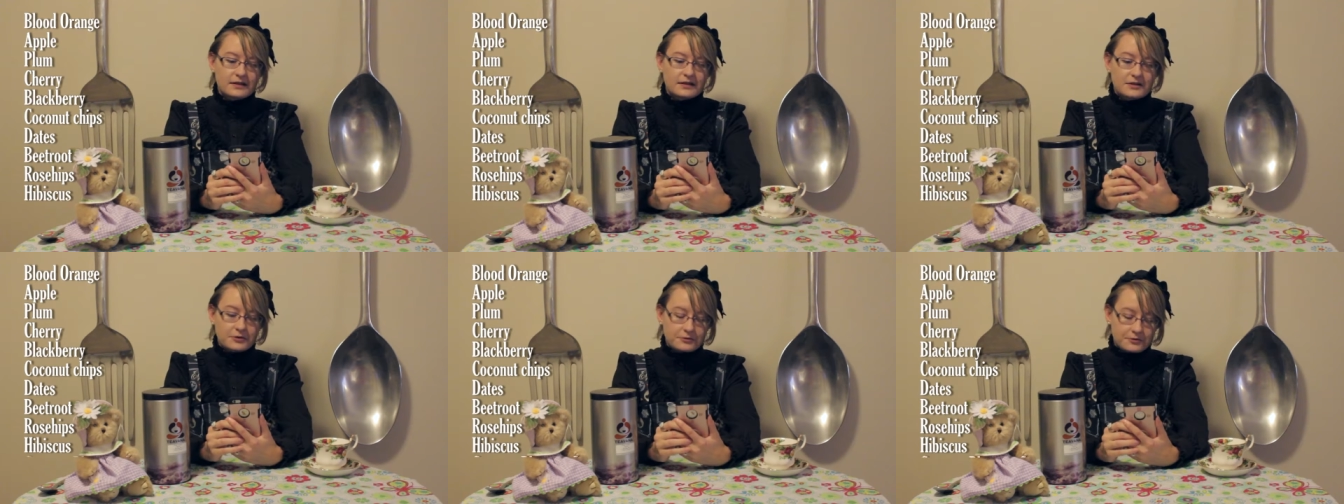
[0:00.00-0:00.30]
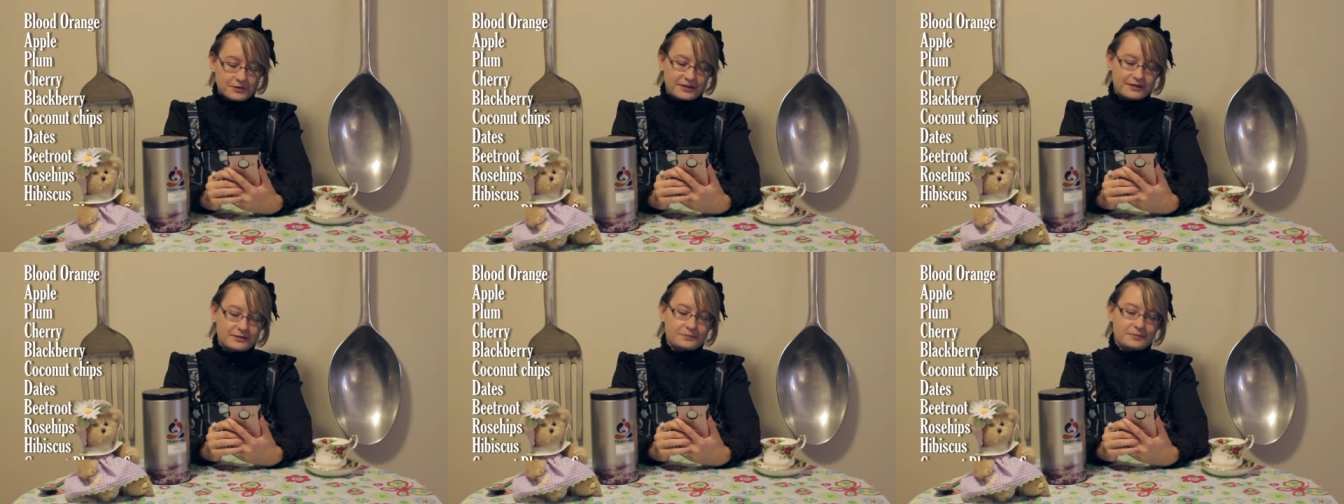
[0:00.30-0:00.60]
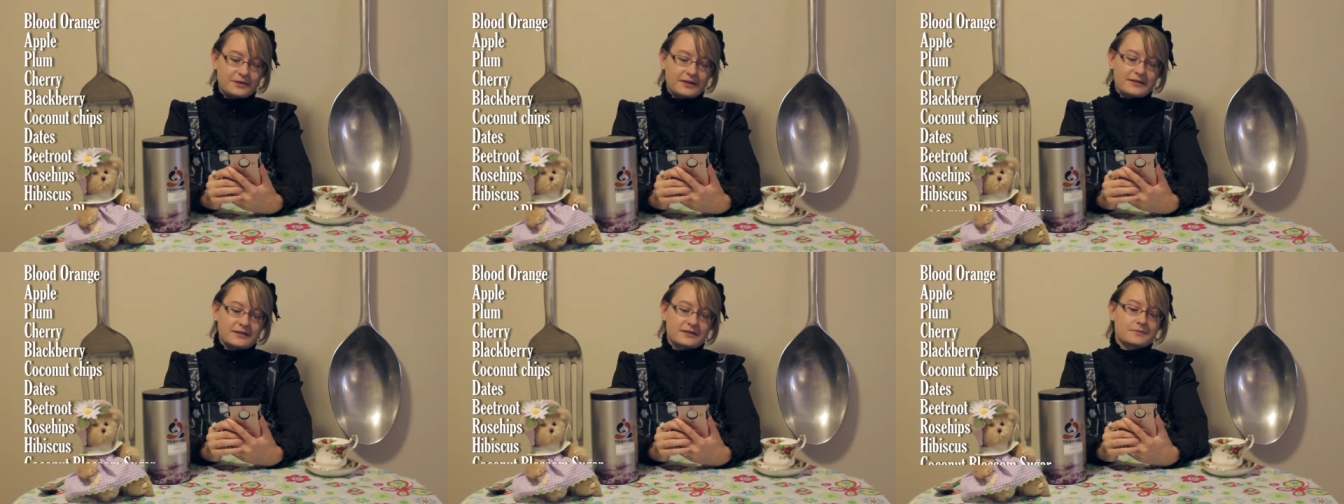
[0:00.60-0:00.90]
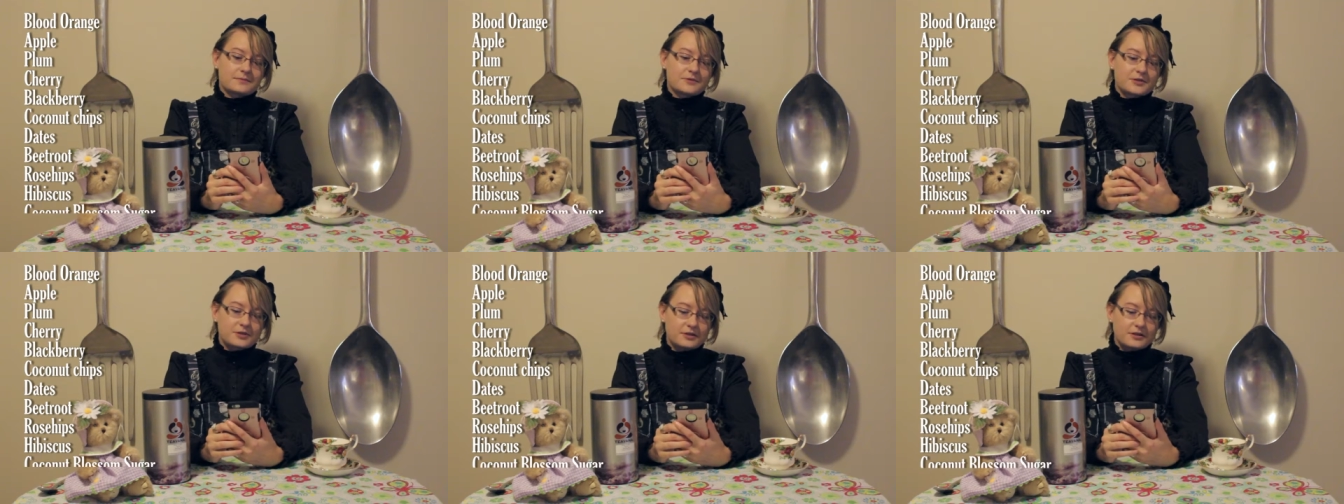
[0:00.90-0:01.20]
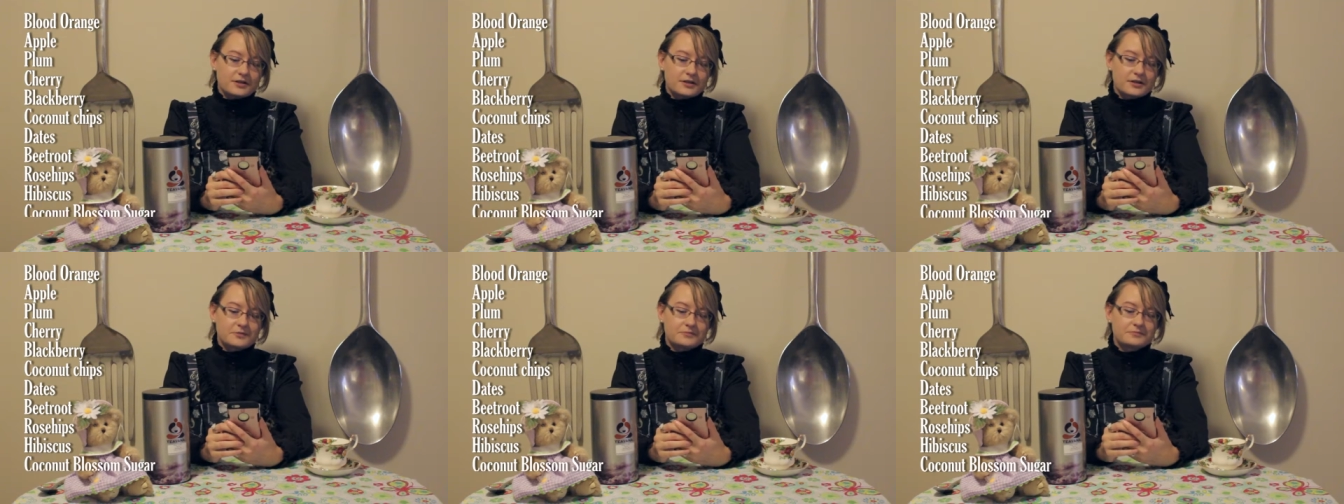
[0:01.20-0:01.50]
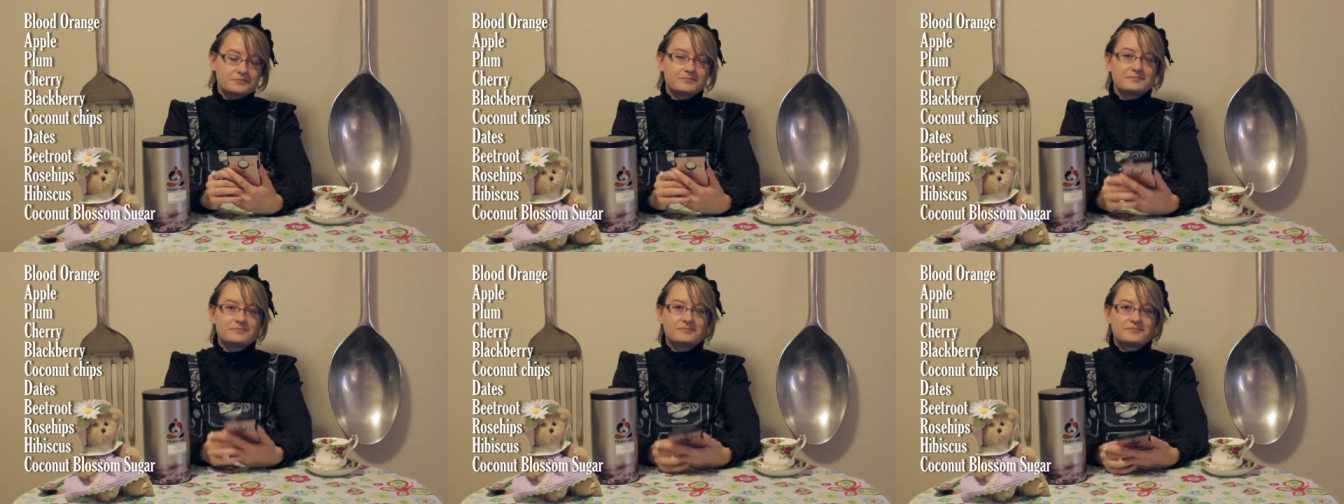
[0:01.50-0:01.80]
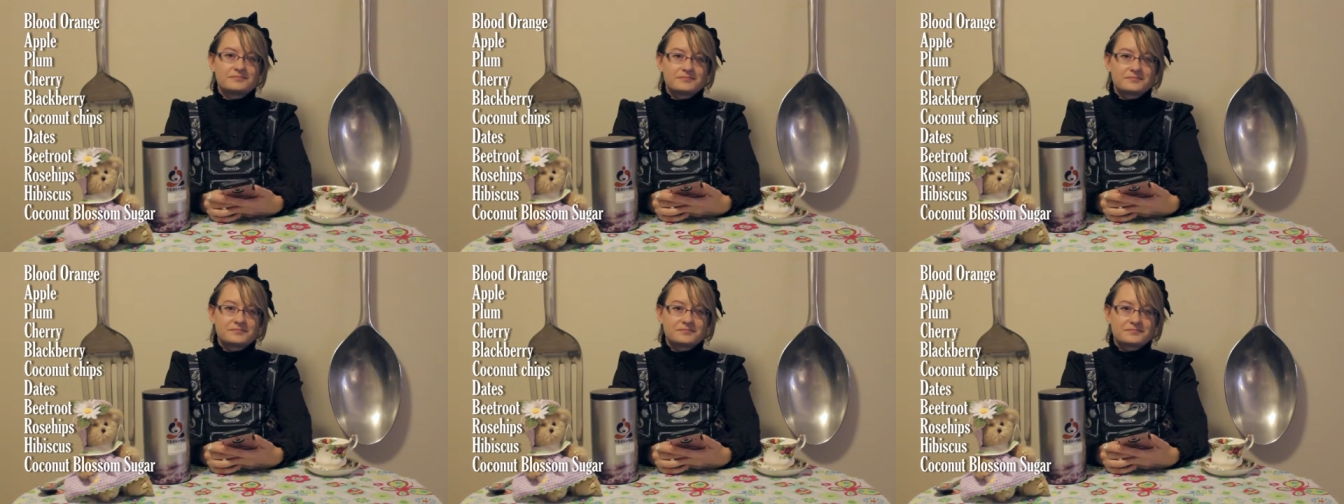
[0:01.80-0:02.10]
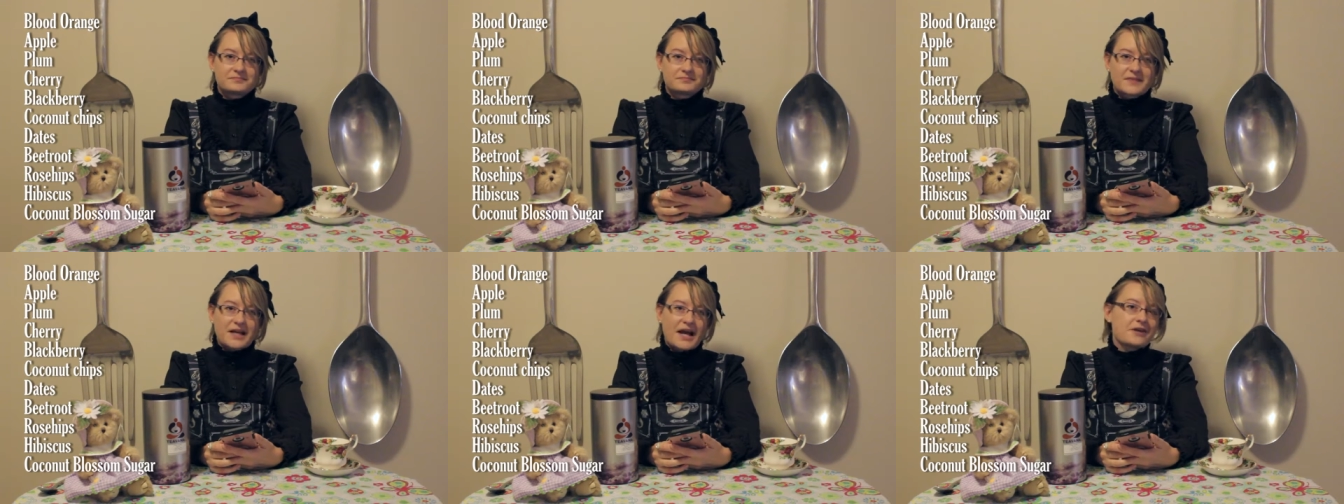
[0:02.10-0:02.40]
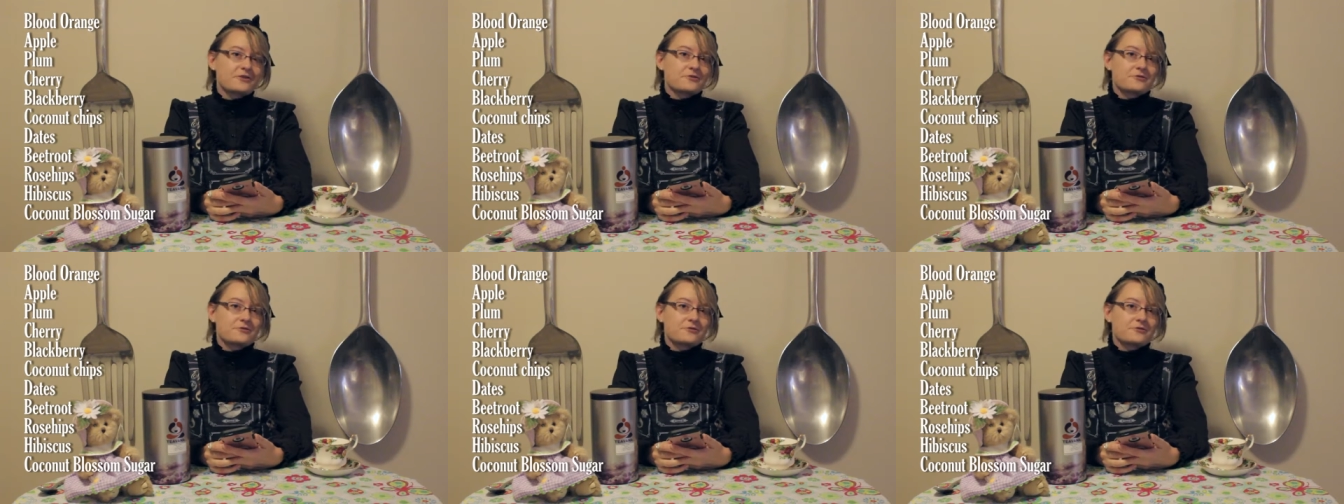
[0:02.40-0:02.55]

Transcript: coconut blossom sugar. I